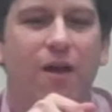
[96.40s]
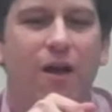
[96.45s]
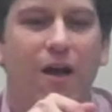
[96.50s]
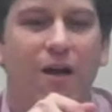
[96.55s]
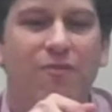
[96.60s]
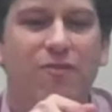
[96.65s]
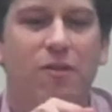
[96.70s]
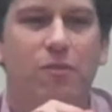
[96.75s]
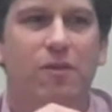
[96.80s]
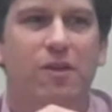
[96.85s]

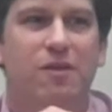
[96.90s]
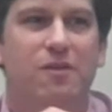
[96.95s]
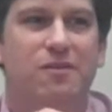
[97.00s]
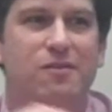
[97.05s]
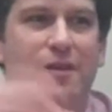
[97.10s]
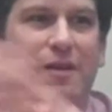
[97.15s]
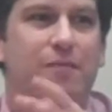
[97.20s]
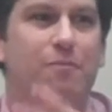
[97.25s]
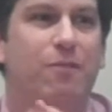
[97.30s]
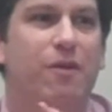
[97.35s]
Often we
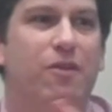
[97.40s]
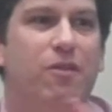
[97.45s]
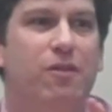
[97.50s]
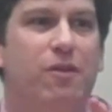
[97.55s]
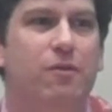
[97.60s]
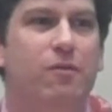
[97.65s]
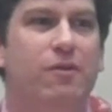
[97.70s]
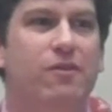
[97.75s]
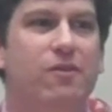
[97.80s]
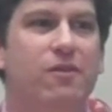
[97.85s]
use like
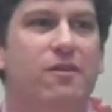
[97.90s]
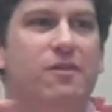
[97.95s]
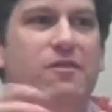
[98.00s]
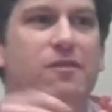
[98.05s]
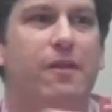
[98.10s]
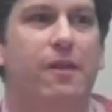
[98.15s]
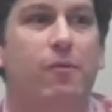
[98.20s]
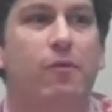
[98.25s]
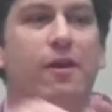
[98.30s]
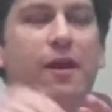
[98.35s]
monthly returns
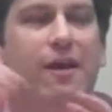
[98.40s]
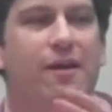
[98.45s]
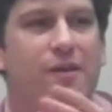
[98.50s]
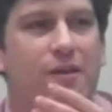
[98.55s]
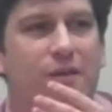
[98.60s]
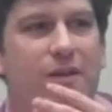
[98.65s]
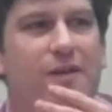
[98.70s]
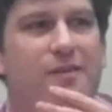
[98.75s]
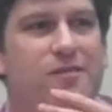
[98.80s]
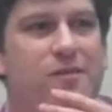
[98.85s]
and then we
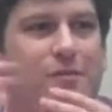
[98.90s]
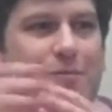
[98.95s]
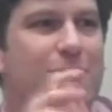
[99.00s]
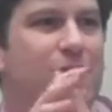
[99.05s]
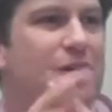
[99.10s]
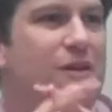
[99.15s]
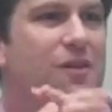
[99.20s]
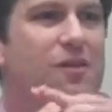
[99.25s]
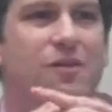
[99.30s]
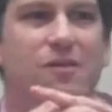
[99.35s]
annualize them.
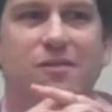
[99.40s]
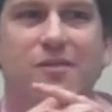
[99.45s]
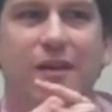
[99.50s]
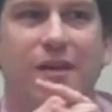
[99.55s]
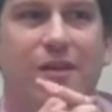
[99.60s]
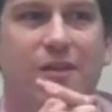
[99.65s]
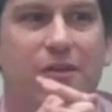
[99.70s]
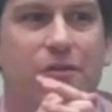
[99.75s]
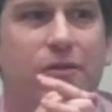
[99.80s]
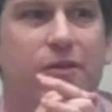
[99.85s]
You can use
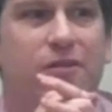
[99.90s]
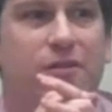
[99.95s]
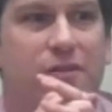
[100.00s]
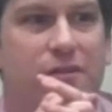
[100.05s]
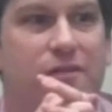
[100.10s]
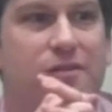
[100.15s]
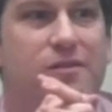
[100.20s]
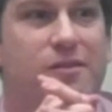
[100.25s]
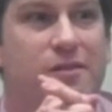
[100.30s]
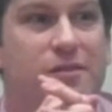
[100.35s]
daily
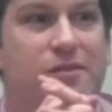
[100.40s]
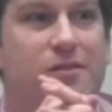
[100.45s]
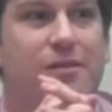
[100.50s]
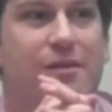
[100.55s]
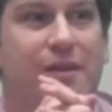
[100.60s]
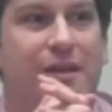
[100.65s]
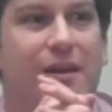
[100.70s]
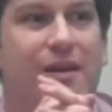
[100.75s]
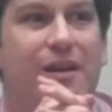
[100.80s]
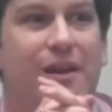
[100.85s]
returns
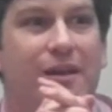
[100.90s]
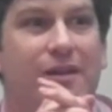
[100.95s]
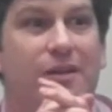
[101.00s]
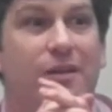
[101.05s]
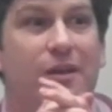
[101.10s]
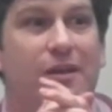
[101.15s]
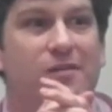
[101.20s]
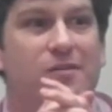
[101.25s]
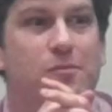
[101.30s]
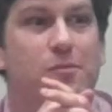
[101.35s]
and
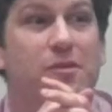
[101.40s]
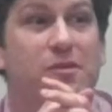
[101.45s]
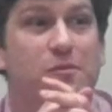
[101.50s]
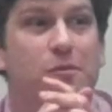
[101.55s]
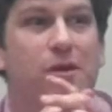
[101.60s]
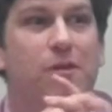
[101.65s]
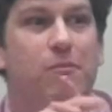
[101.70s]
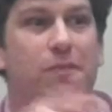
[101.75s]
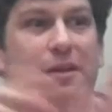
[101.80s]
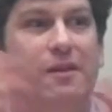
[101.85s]
annualize them as
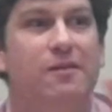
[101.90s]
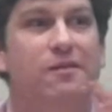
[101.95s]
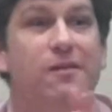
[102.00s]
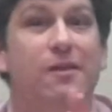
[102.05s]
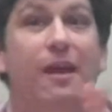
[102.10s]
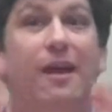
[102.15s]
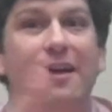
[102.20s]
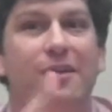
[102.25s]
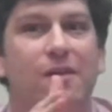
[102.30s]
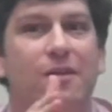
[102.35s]
well, but it is
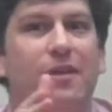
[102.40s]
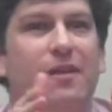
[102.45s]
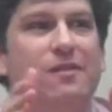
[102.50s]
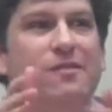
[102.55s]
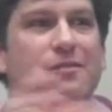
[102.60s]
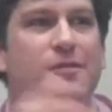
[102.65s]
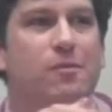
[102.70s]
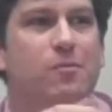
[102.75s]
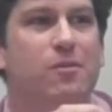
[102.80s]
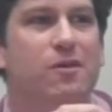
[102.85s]
an
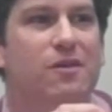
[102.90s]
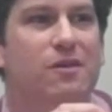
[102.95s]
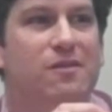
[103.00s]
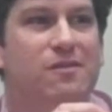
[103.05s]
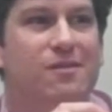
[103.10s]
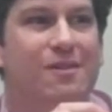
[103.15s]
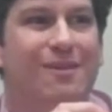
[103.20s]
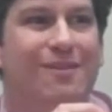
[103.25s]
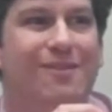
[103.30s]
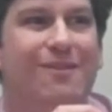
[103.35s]
annualized number.
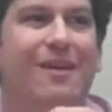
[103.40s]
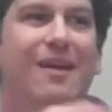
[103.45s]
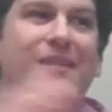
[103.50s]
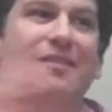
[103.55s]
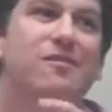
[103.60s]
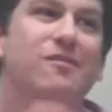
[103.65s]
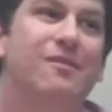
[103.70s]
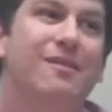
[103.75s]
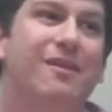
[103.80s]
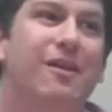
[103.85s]
So
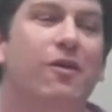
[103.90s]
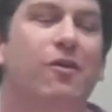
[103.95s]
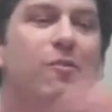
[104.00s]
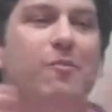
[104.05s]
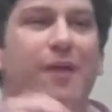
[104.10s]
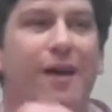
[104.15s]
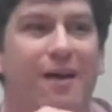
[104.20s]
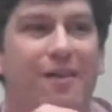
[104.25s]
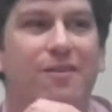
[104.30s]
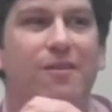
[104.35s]
hence
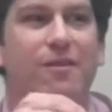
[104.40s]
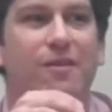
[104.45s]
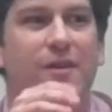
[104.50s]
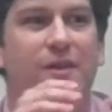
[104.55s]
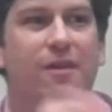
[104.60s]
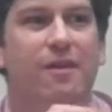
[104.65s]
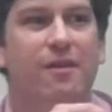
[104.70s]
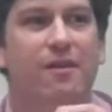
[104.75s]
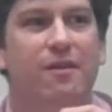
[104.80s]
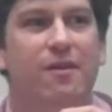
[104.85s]
going back to the
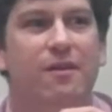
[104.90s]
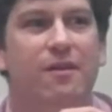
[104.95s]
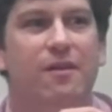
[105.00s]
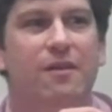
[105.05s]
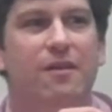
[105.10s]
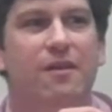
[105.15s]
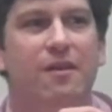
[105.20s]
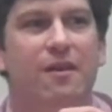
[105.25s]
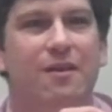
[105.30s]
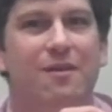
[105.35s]

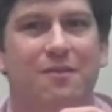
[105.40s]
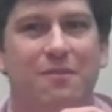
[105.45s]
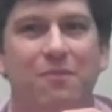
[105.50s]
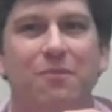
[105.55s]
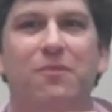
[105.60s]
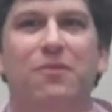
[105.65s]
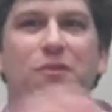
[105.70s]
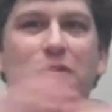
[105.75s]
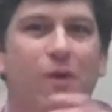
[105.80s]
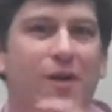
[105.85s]

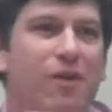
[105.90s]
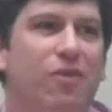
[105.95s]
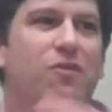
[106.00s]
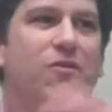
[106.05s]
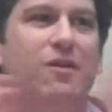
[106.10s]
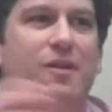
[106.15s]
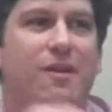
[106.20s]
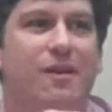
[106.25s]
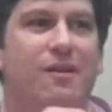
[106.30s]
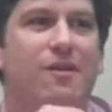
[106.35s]
2 out of
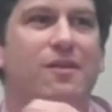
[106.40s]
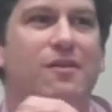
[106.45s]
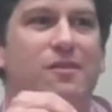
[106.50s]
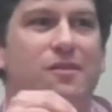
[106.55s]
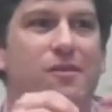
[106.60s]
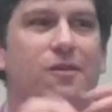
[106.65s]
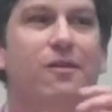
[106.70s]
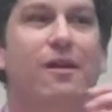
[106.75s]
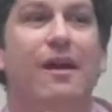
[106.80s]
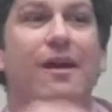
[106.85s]
3
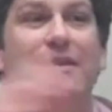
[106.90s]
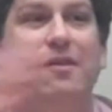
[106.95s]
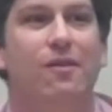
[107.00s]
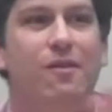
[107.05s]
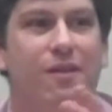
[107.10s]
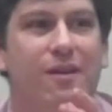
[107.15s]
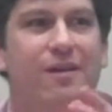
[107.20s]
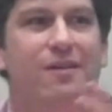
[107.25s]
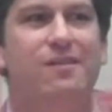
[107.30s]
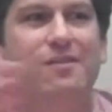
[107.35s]
years, your
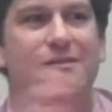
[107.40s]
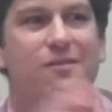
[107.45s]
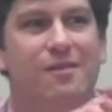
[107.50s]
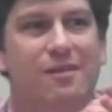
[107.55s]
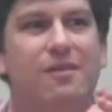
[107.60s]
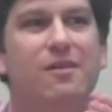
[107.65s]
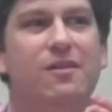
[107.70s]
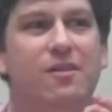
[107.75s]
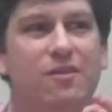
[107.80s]
annualized.